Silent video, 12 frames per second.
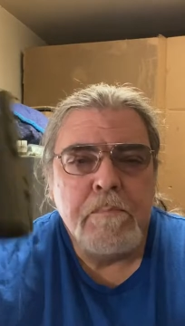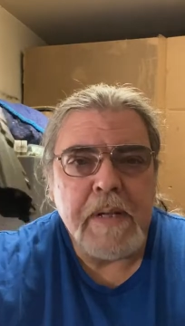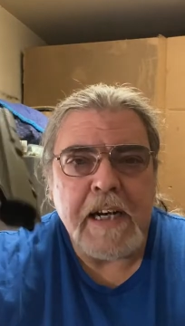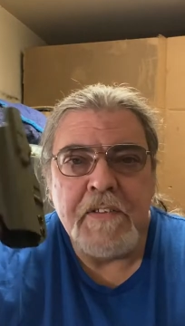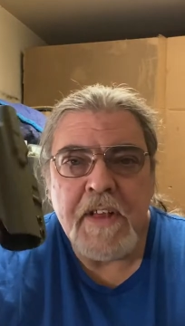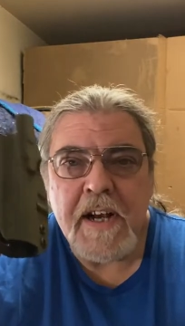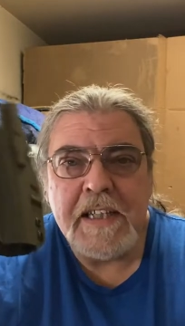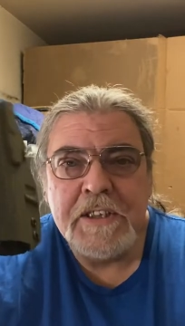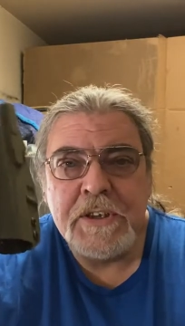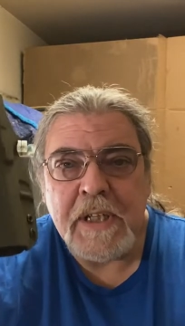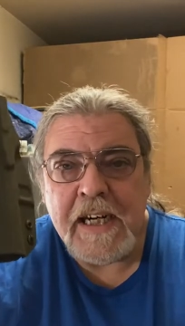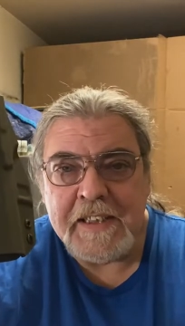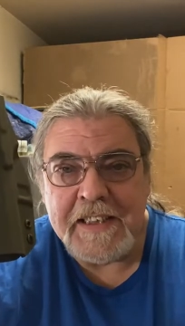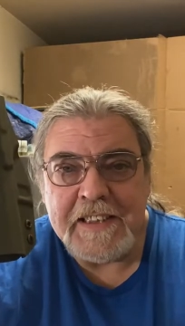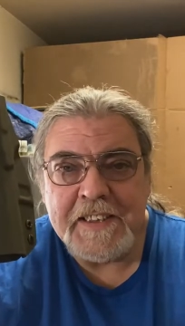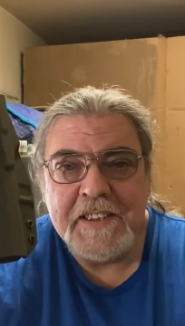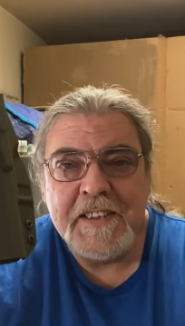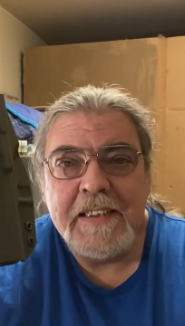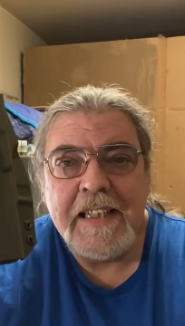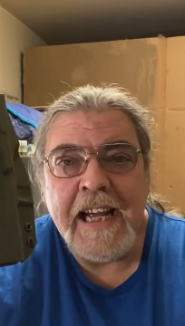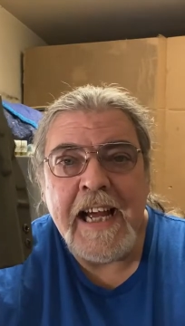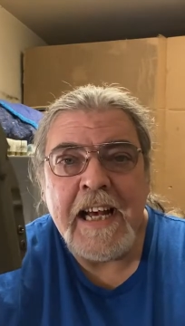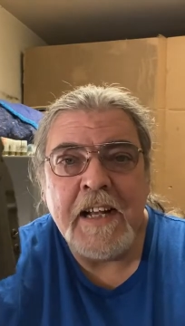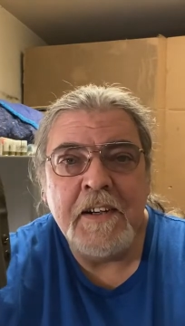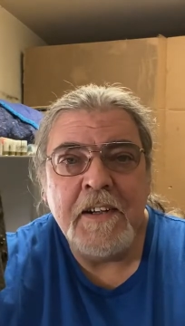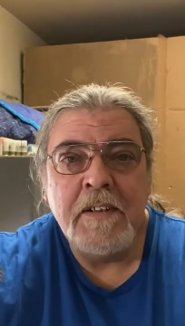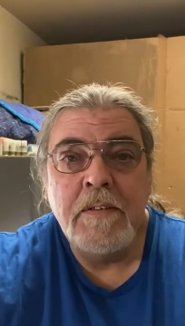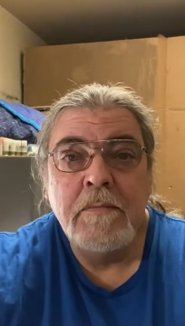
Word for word: But I thought I'd try this, and